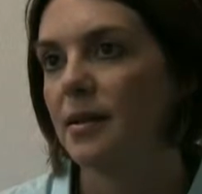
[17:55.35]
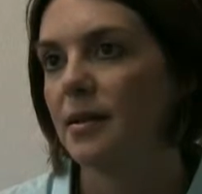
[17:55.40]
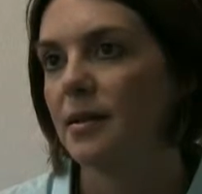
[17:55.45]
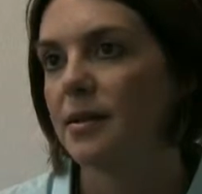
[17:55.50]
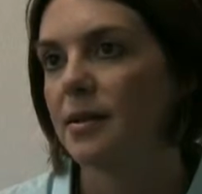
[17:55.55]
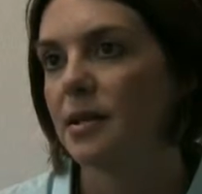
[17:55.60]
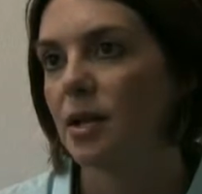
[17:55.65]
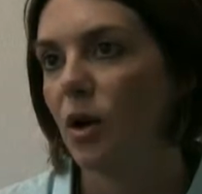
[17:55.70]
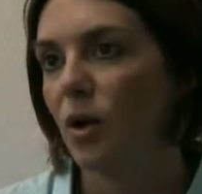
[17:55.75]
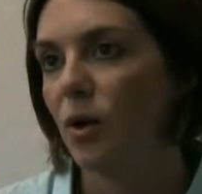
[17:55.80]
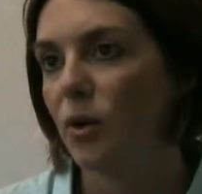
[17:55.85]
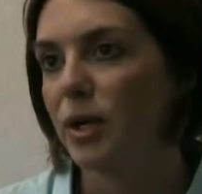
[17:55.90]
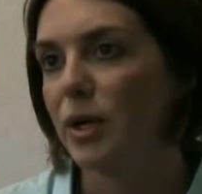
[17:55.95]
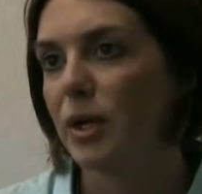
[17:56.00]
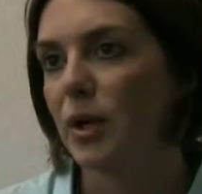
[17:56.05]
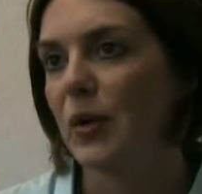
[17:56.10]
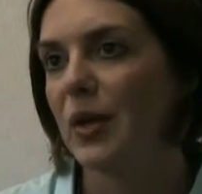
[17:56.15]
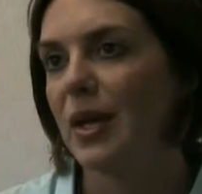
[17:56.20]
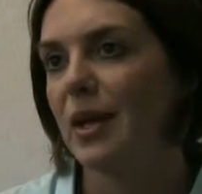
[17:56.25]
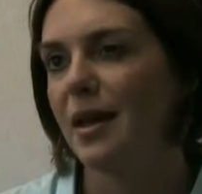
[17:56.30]
So, you
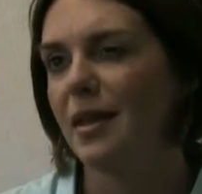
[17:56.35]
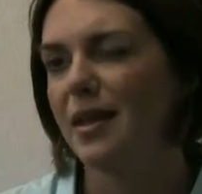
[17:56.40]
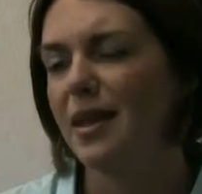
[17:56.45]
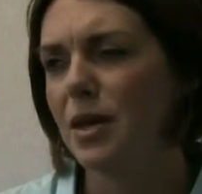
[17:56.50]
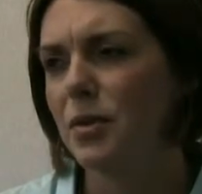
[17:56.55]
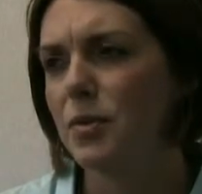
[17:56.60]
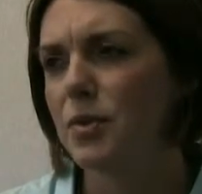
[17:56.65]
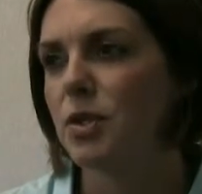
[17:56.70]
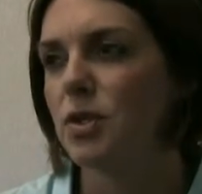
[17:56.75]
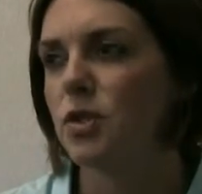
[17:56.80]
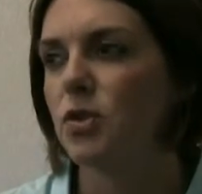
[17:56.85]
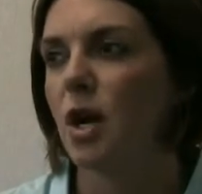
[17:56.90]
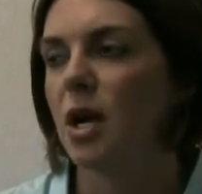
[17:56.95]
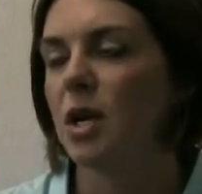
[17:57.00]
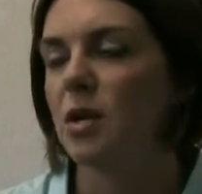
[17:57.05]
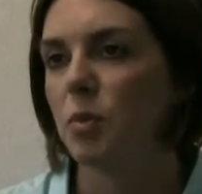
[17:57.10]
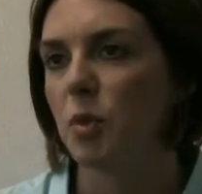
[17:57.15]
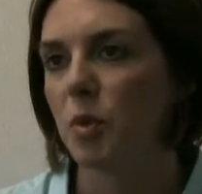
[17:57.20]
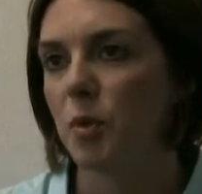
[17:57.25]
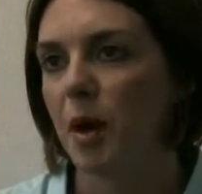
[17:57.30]
know, I think he was just trying
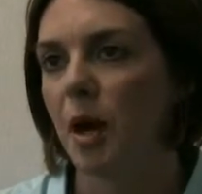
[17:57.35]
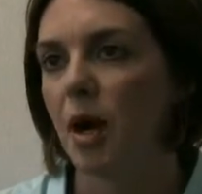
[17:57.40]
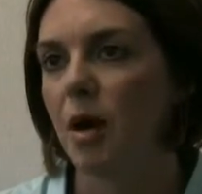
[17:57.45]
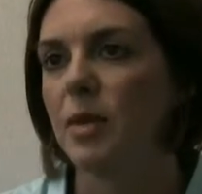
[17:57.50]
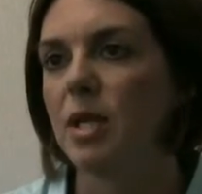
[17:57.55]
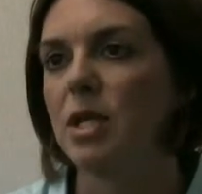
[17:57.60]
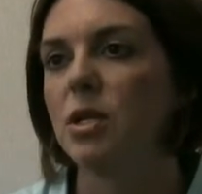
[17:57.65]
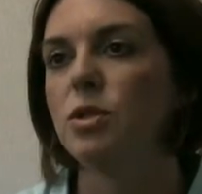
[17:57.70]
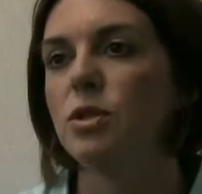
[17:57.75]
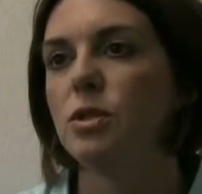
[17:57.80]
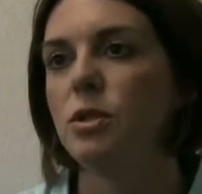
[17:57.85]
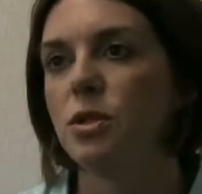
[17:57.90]
to prepare me,